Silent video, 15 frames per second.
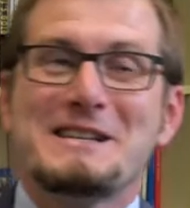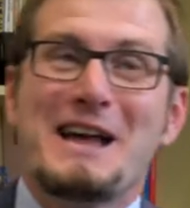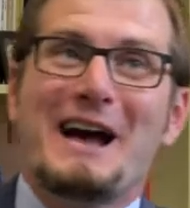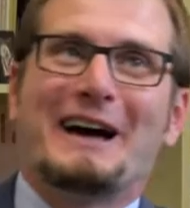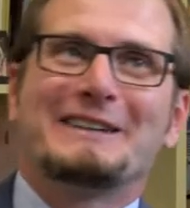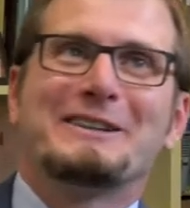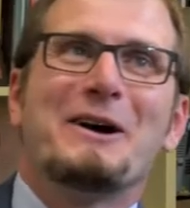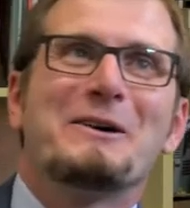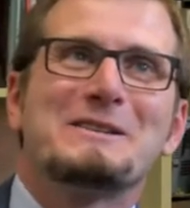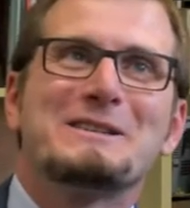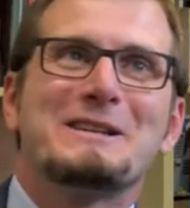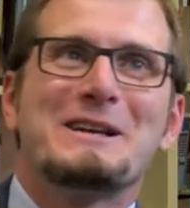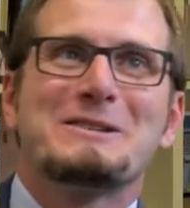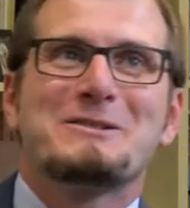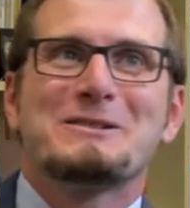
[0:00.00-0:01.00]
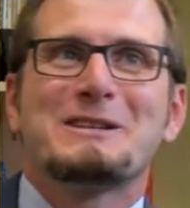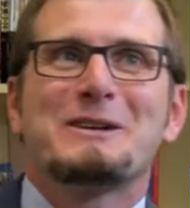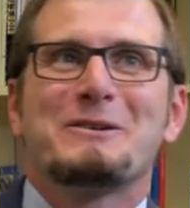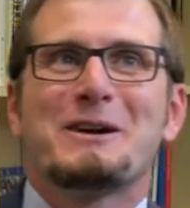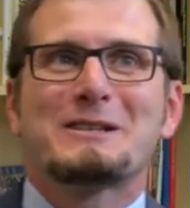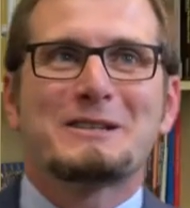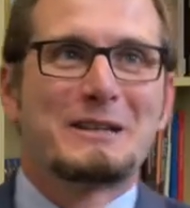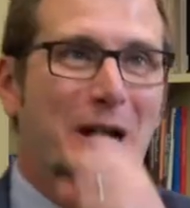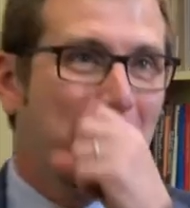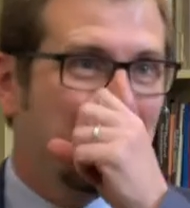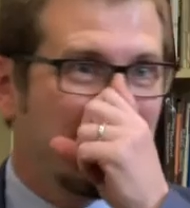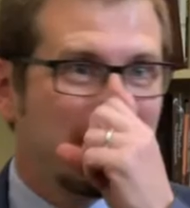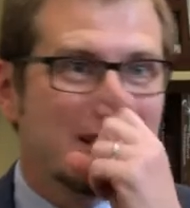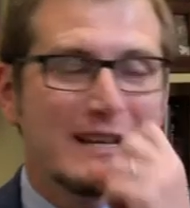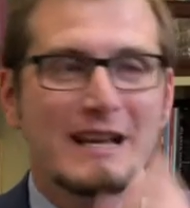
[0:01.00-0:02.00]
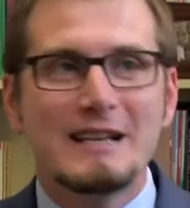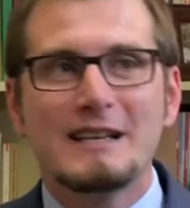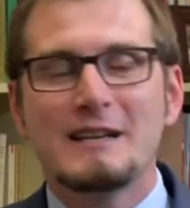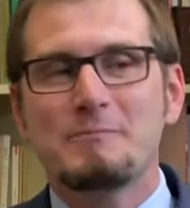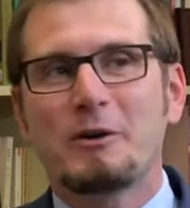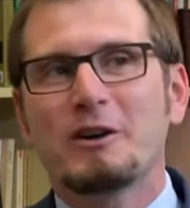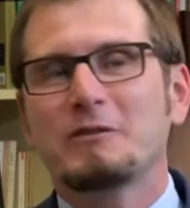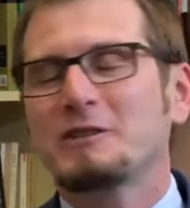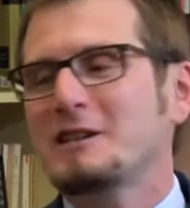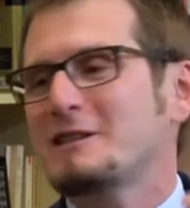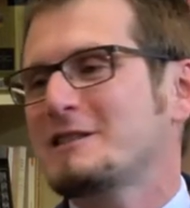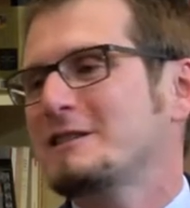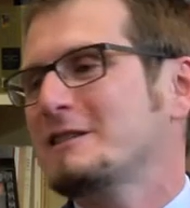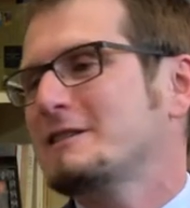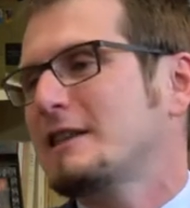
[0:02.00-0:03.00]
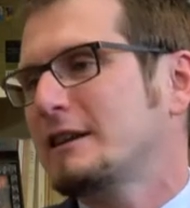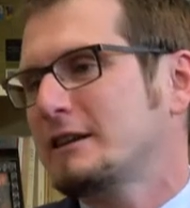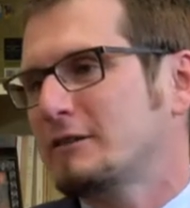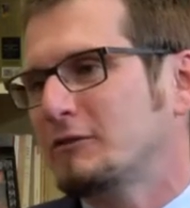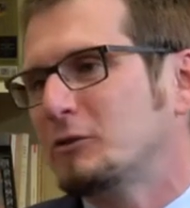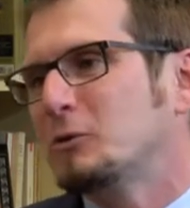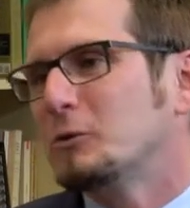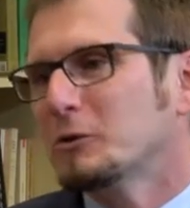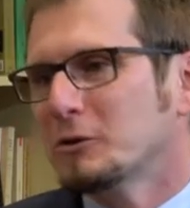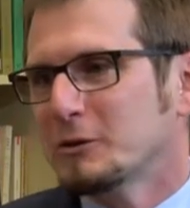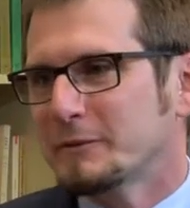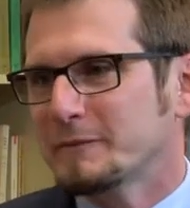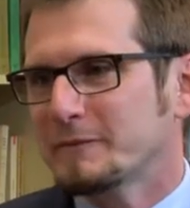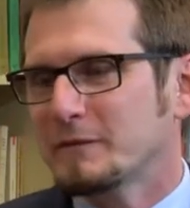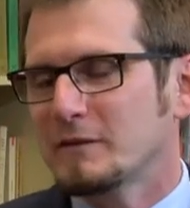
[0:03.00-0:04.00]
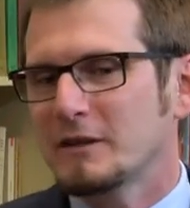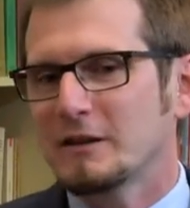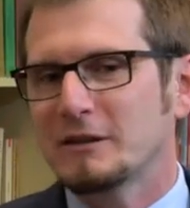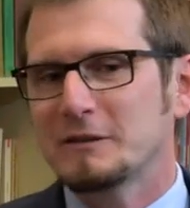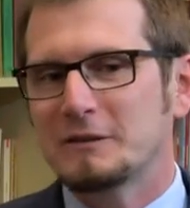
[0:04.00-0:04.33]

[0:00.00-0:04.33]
yeah, no, it's an interesting question. I mean, part of it is an aesthetical horror. You know,